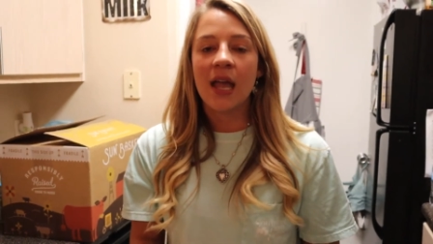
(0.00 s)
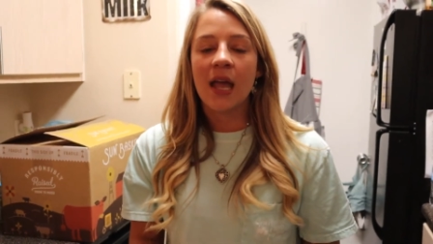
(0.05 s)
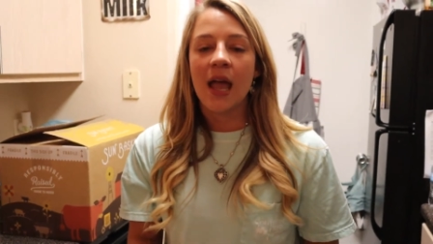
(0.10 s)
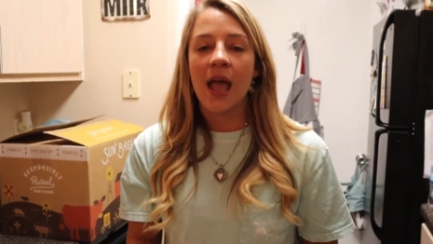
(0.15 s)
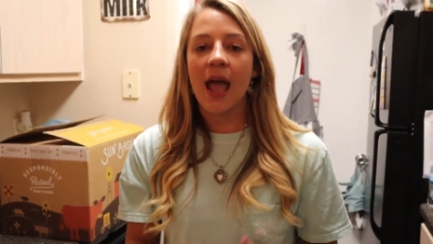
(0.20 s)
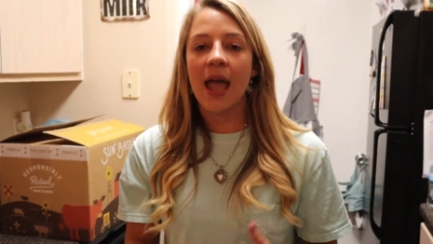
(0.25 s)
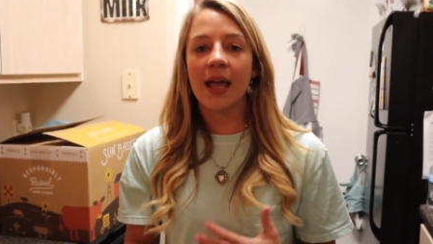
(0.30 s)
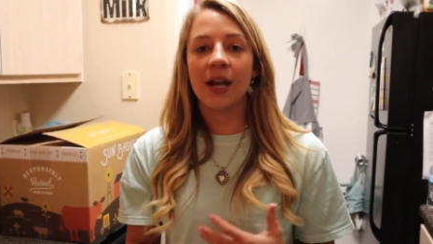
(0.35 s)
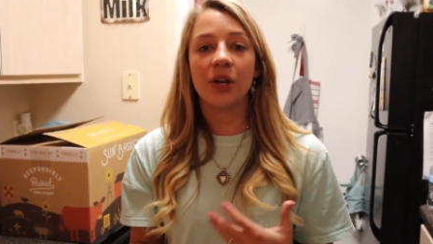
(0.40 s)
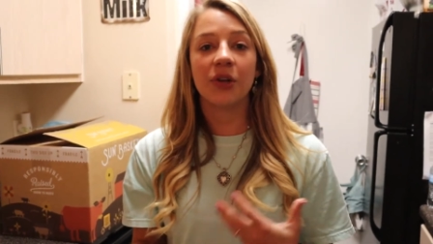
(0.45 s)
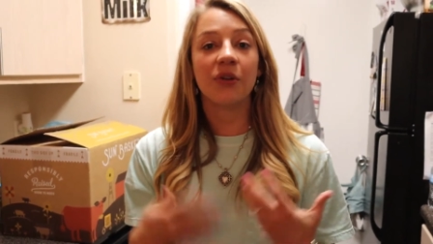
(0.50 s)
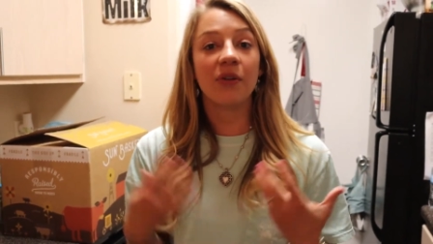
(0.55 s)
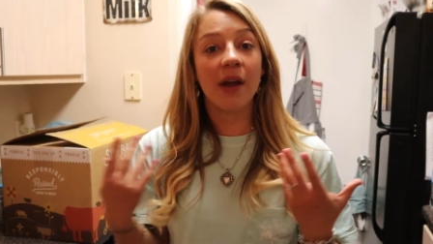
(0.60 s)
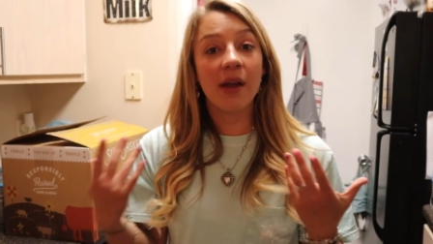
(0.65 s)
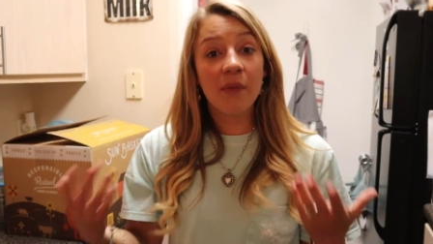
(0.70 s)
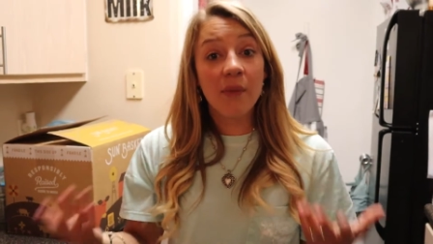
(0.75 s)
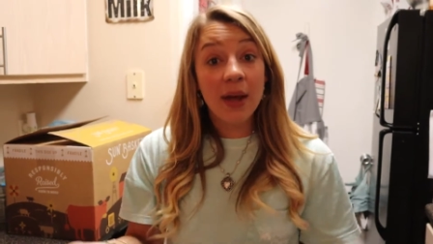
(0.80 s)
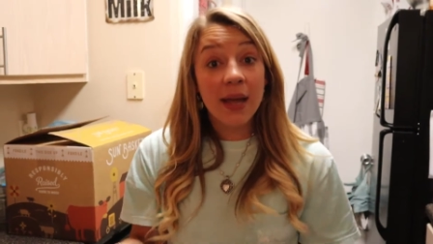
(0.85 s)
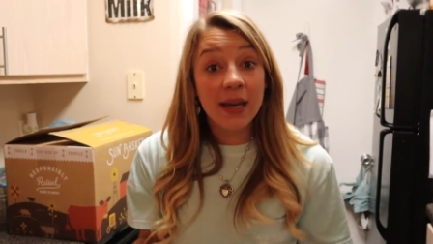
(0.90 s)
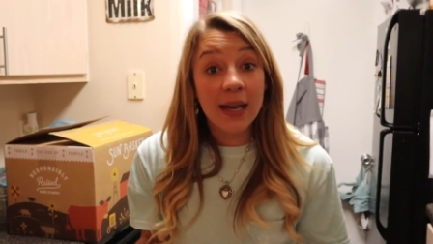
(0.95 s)
and a
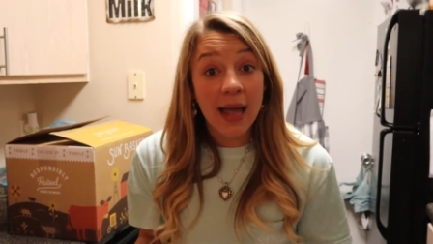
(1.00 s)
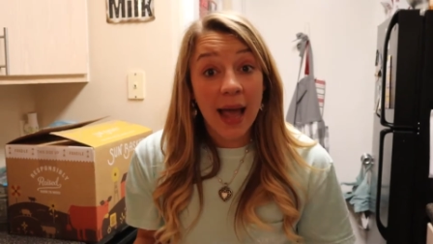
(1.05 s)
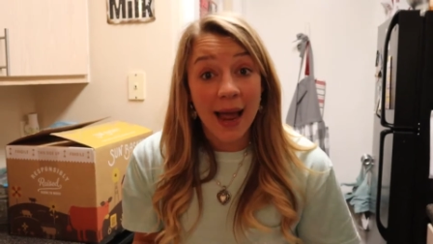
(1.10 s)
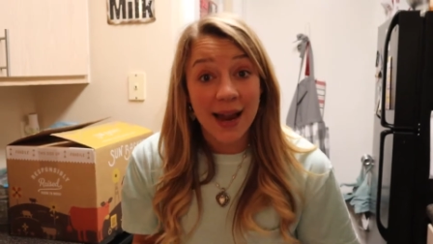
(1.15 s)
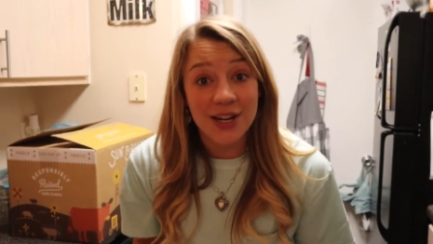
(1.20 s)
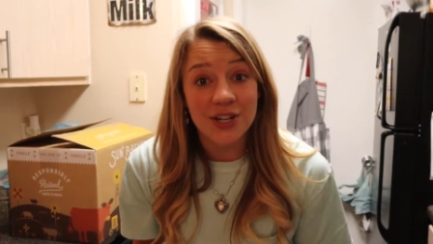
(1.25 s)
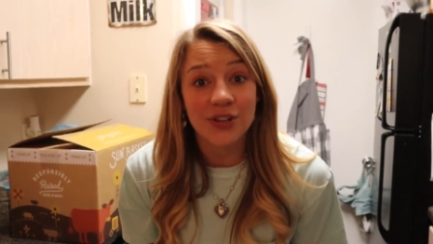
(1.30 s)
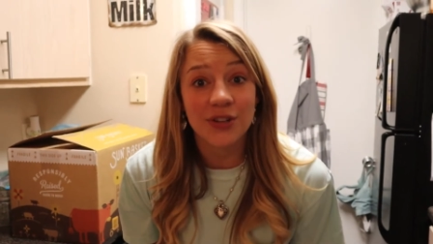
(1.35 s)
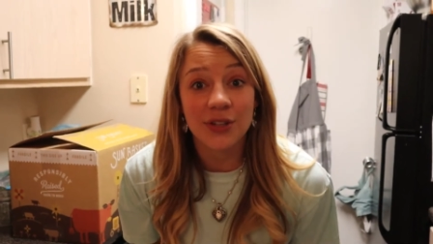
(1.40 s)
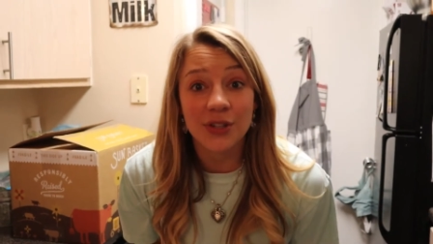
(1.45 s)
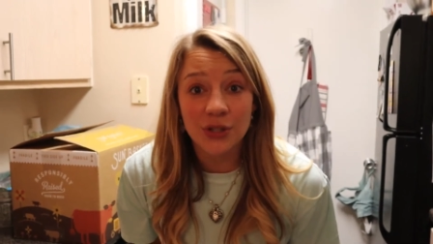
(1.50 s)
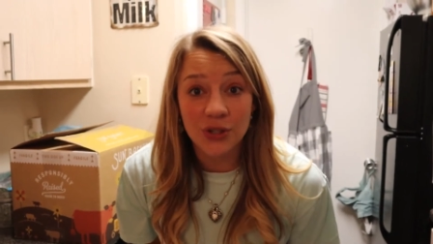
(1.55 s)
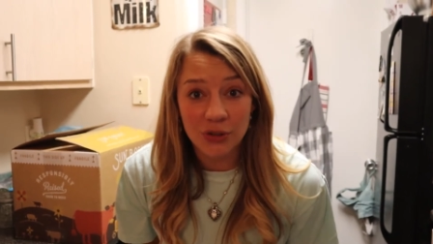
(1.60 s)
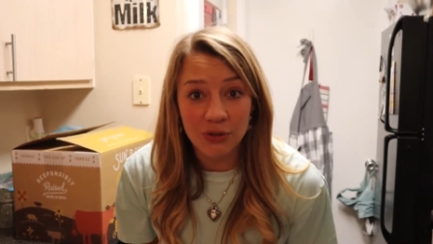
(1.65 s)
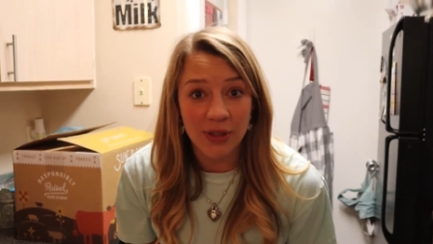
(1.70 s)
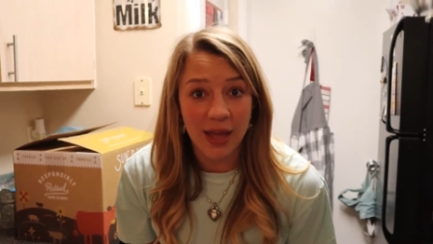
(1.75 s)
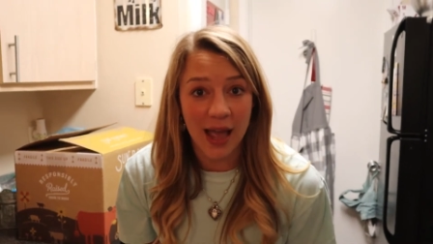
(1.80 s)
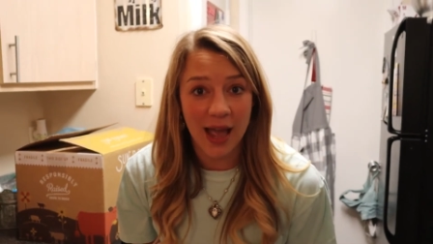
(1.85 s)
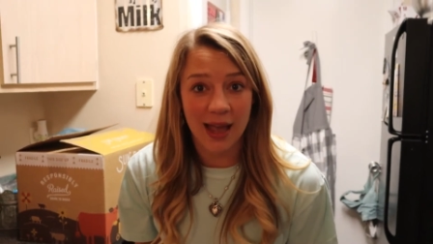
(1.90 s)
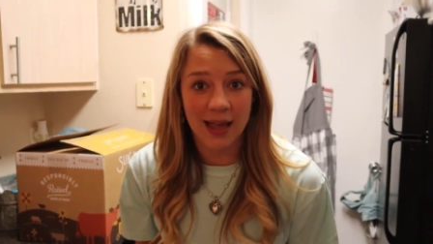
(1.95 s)
great way to actually do
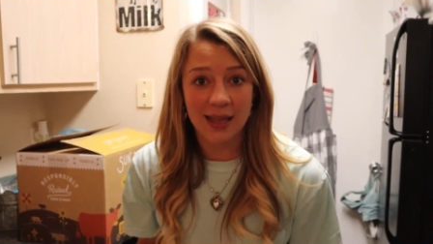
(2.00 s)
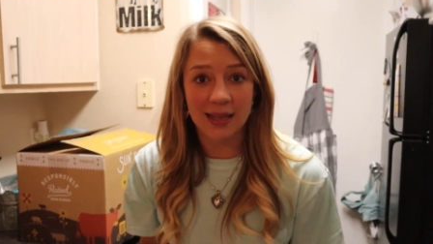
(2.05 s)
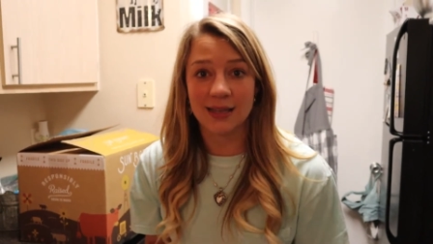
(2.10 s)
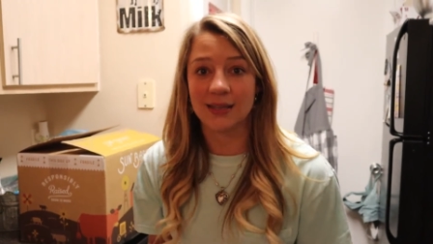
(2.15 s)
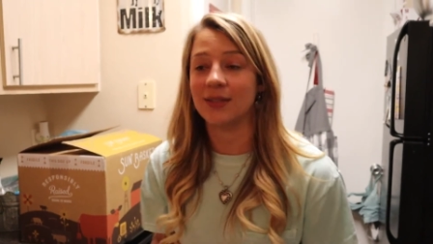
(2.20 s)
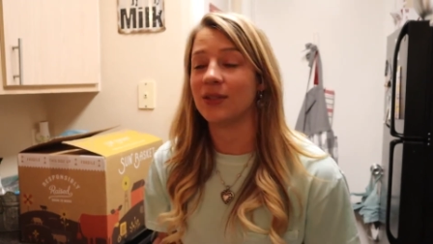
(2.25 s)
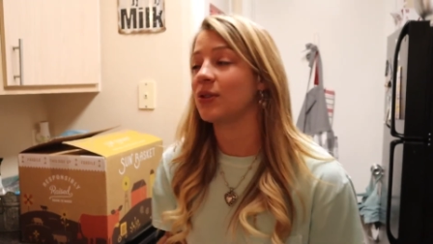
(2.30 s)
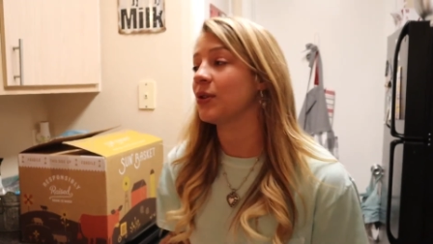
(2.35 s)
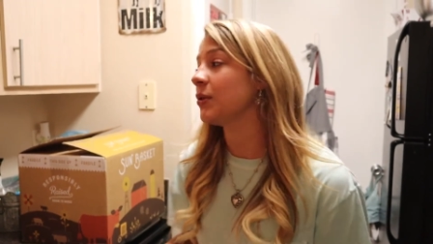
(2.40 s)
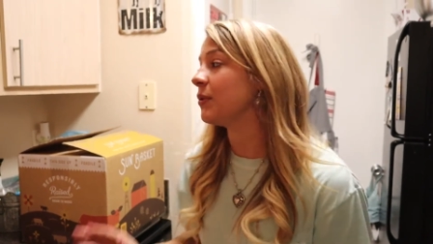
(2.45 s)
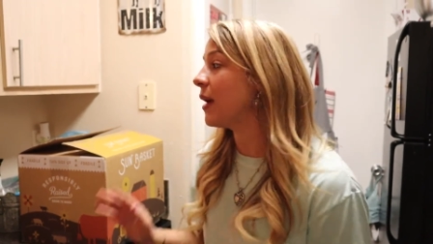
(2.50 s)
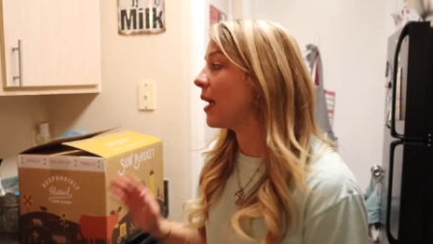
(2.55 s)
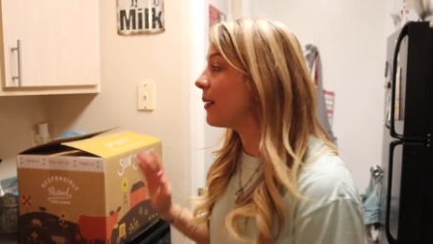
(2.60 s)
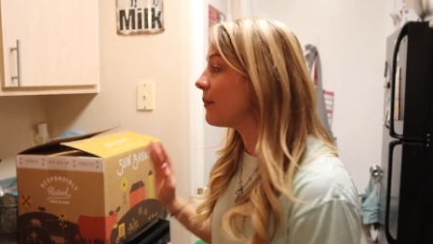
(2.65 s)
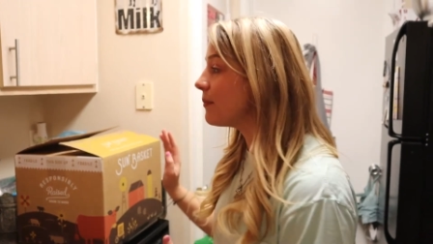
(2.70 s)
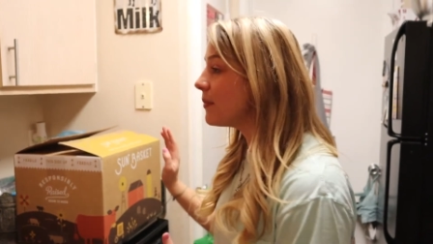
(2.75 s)
that is through a